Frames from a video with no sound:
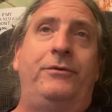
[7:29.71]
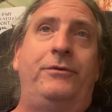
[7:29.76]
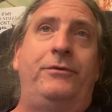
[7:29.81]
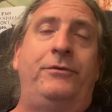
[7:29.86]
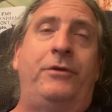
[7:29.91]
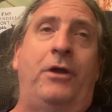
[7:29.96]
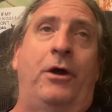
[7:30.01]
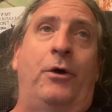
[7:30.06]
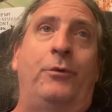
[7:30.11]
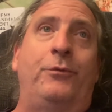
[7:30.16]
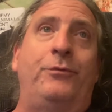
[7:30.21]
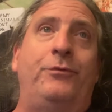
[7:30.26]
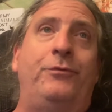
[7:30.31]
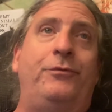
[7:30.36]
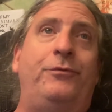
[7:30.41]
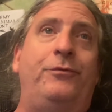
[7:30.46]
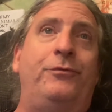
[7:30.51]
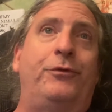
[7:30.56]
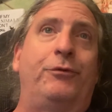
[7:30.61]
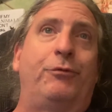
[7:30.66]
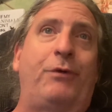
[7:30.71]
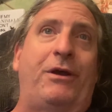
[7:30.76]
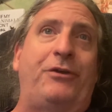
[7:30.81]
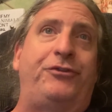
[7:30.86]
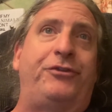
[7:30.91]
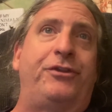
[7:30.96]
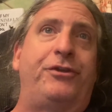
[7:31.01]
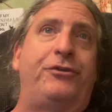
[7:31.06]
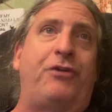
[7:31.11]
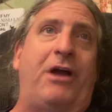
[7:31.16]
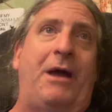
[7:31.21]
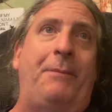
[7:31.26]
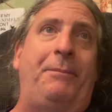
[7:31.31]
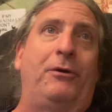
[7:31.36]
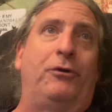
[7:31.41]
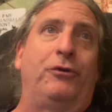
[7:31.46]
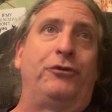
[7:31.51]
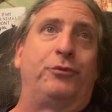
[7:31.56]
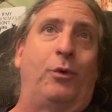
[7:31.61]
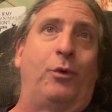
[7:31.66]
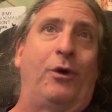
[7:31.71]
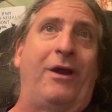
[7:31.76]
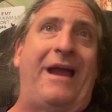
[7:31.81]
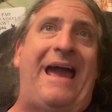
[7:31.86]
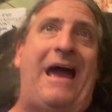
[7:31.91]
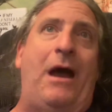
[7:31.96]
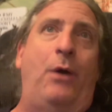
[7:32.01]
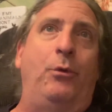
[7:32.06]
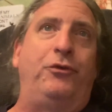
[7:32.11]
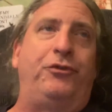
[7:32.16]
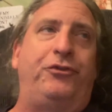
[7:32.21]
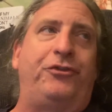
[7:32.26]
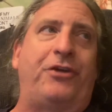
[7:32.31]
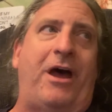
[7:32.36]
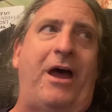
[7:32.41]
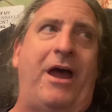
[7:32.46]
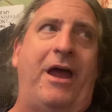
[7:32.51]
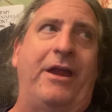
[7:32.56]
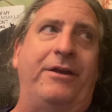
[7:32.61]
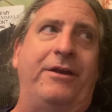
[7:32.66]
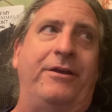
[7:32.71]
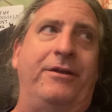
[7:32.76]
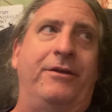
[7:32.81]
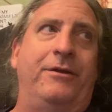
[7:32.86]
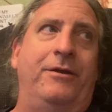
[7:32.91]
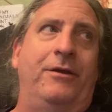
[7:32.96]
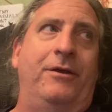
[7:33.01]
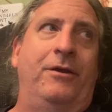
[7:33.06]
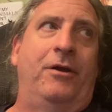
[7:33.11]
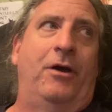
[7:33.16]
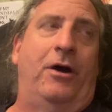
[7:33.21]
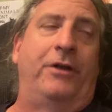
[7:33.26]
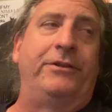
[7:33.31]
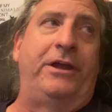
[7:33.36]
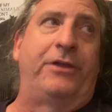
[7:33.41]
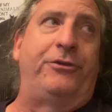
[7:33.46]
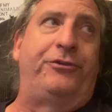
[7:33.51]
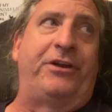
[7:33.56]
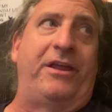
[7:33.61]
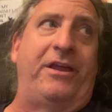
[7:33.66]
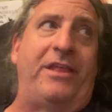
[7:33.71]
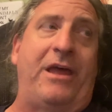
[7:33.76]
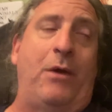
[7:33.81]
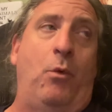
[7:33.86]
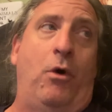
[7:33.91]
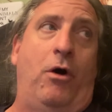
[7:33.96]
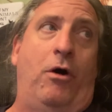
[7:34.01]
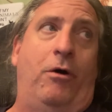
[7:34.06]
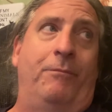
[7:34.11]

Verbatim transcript: no, the rest of the tropicals were outside no, on the other side of that wall.